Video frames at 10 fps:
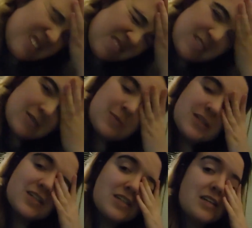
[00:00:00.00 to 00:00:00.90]
of
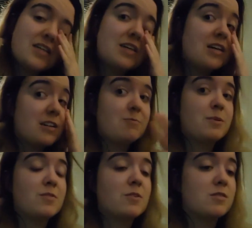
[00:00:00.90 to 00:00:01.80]
filming. I've
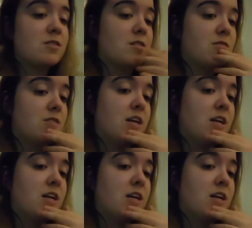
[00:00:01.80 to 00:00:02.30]
been focusing on